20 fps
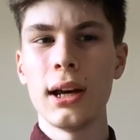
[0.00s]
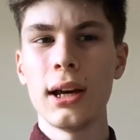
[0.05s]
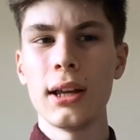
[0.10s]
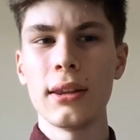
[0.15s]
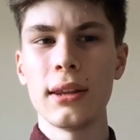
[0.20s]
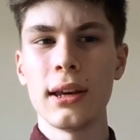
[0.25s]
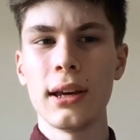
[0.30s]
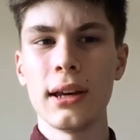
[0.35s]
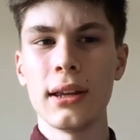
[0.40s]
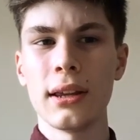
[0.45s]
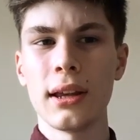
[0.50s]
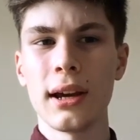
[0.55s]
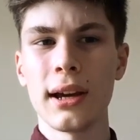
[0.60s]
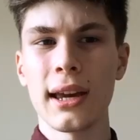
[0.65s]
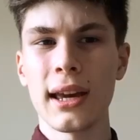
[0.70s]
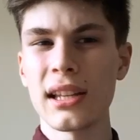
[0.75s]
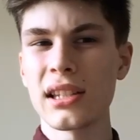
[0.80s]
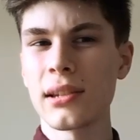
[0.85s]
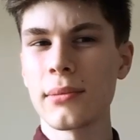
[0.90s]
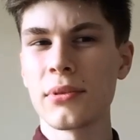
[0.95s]
and then I
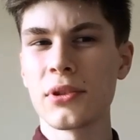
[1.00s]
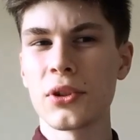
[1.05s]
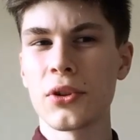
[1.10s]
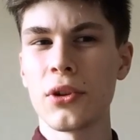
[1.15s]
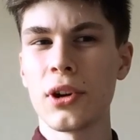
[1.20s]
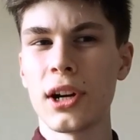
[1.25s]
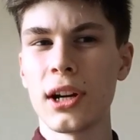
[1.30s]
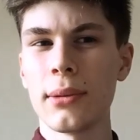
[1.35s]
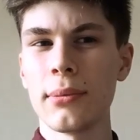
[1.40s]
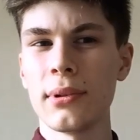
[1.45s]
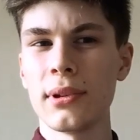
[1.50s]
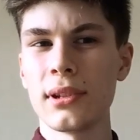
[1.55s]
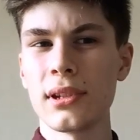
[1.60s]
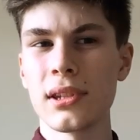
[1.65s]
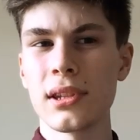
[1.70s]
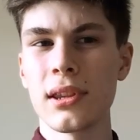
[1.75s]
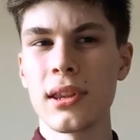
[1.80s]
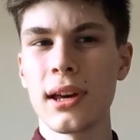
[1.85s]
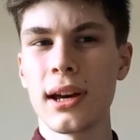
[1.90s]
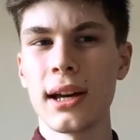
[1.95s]
get
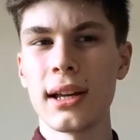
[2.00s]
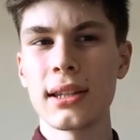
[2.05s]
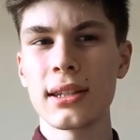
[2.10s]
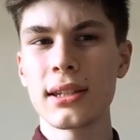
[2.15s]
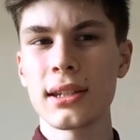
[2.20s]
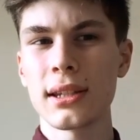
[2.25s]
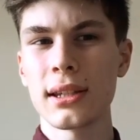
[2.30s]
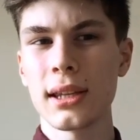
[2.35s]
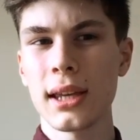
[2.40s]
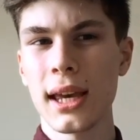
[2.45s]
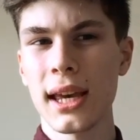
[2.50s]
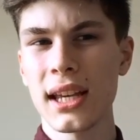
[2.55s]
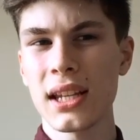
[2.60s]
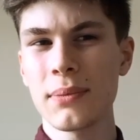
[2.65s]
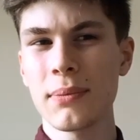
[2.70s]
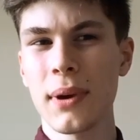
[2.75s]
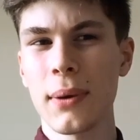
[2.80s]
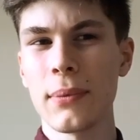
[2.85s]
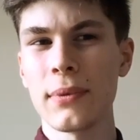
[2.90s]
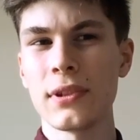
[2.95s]
subscribers that
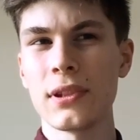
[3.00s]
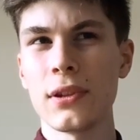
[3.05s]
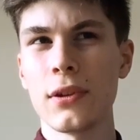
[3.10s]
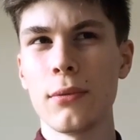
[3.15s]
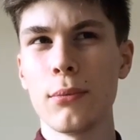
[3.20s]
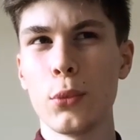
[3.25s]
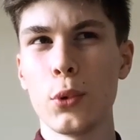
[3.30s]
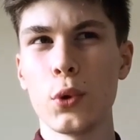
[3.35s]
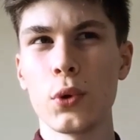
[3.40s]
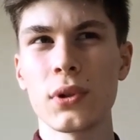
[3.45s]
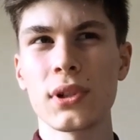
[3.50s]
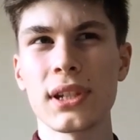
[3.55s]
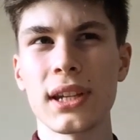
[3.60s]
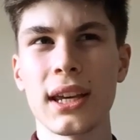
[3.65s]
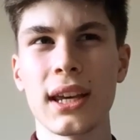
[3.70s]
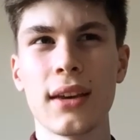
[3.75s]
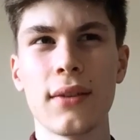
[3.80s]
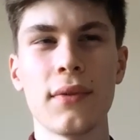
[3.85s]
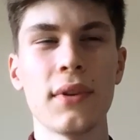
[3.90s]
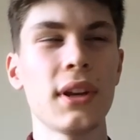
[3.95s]
expect me to do more
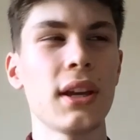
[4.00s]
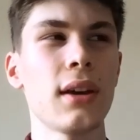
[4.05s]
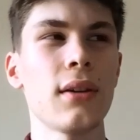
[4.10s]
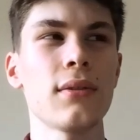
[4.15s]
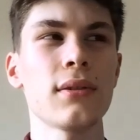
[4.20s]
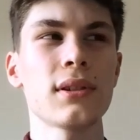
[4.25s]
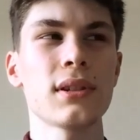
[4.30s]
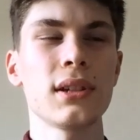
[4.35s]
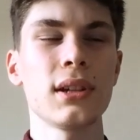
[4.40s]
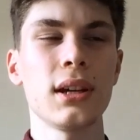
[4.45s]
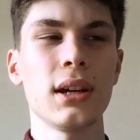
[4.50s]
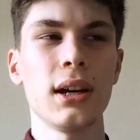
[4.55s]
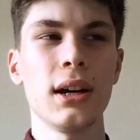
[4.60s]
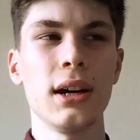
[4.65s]
singing videos,